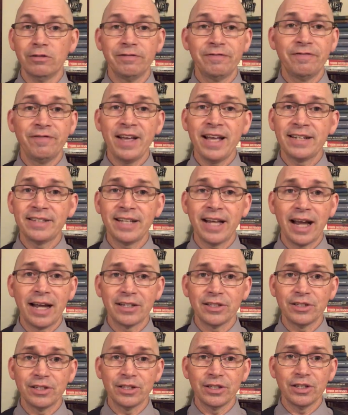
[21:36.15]

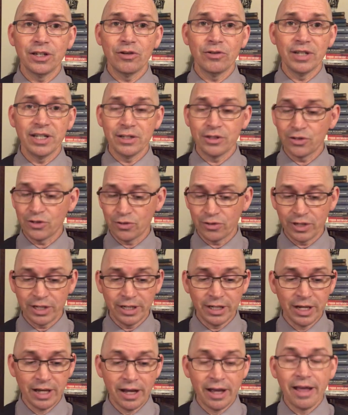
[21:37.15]
Fantastic Conan
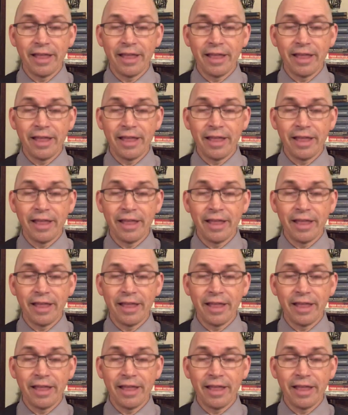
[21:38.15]
story.